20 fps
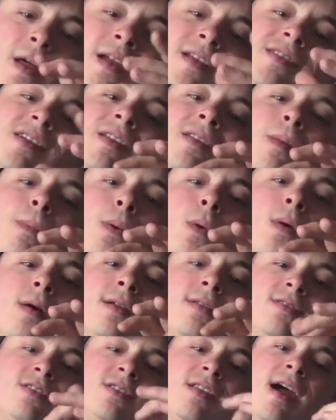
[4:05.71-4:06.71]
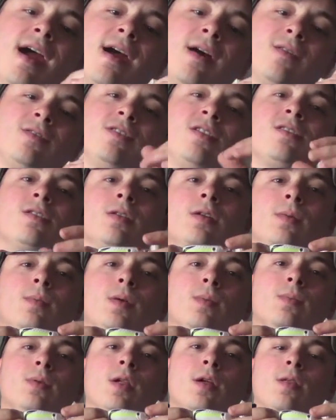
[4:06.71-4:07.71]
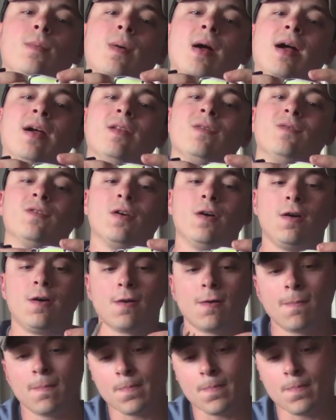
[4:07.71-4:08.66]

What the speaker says: I said, the point's down just a little bit below the back of the frog.